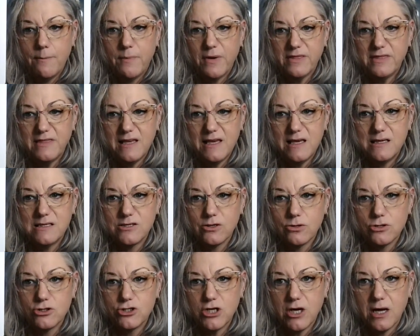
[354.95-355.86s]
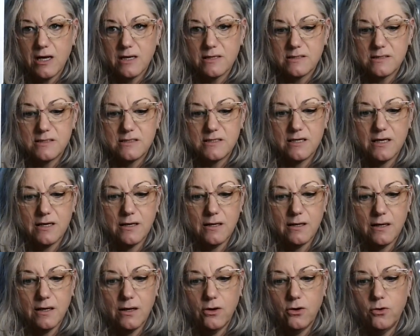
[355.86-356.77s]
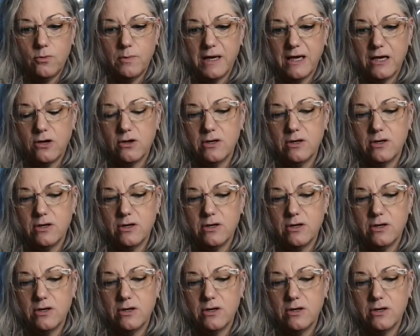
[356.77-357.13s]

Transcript: But these are just, oh my